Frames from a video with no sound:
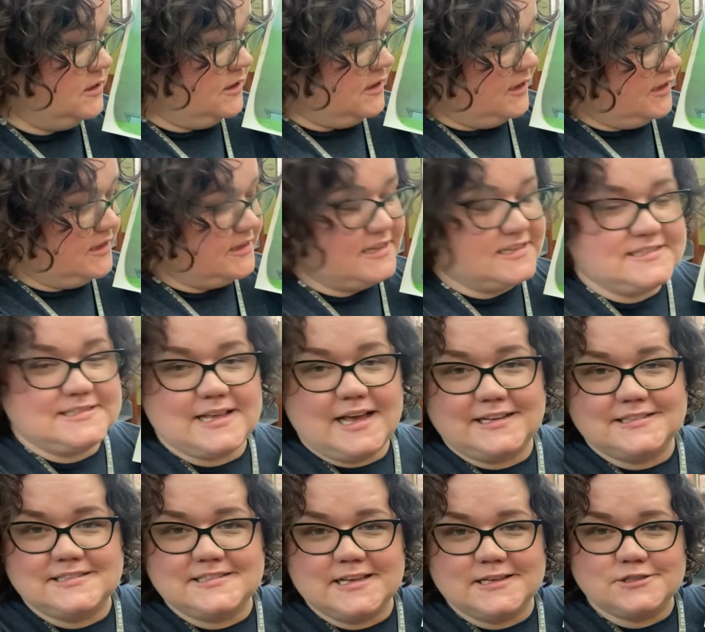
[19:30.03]
And this
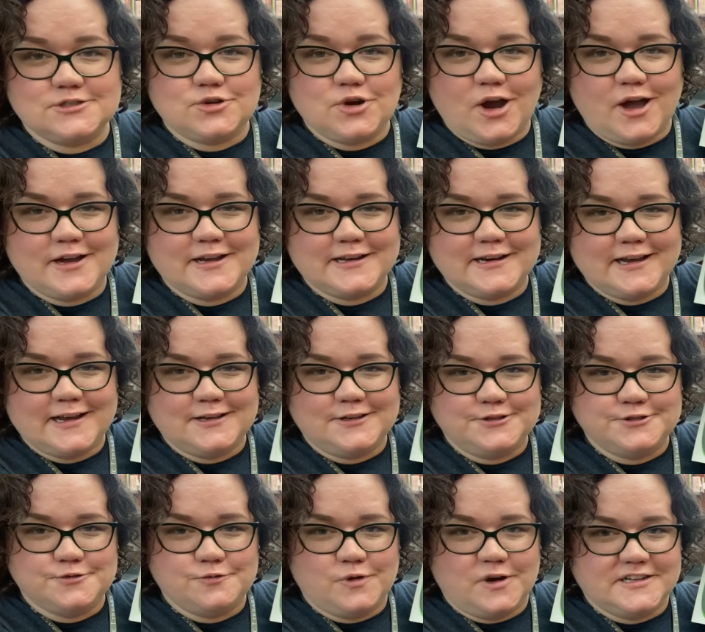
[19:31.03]
sign says,
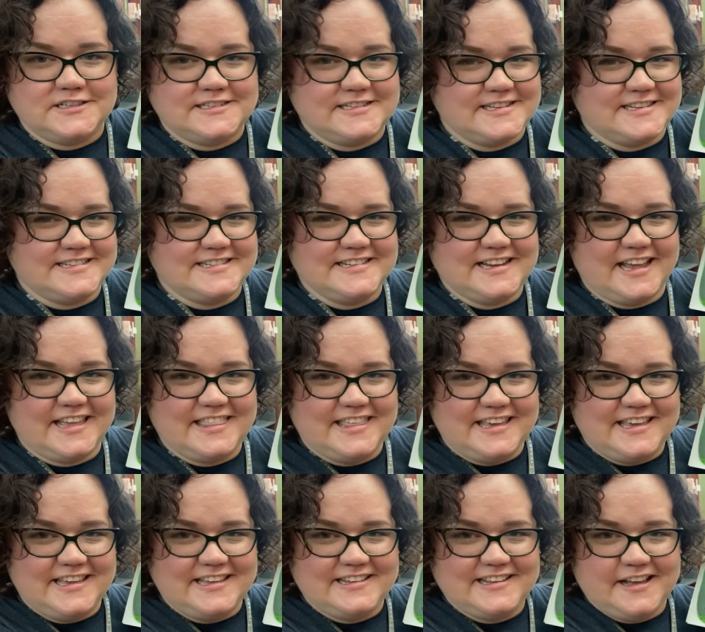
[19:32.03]
crocodiles wanted. I
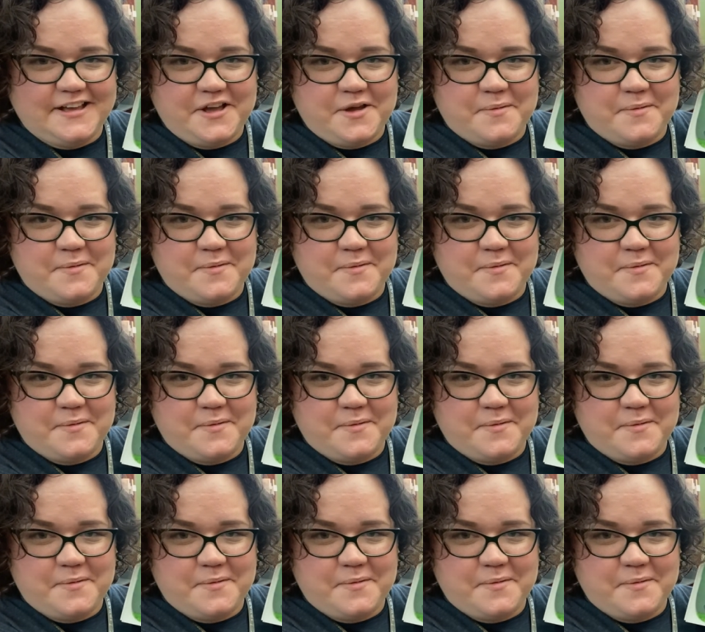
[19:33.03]
think he dug a